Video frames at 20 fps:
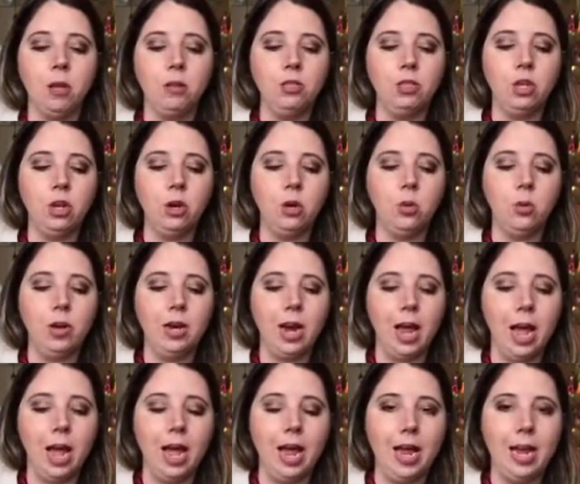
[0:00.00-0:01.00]
So when
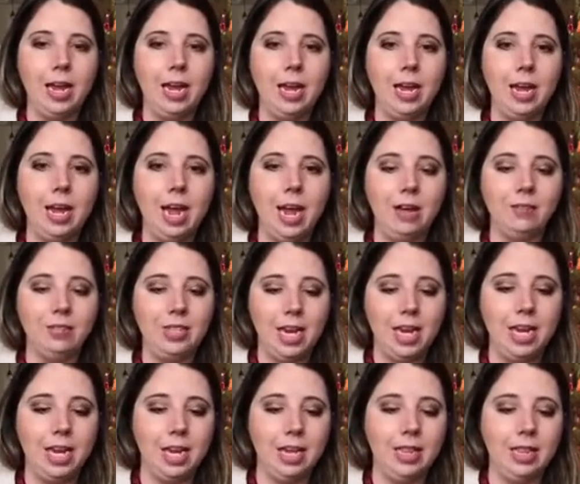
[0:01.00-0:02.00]
I have
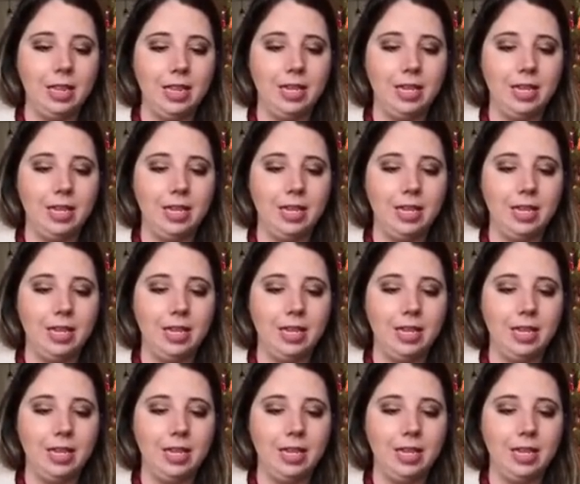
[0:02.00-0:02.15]
taken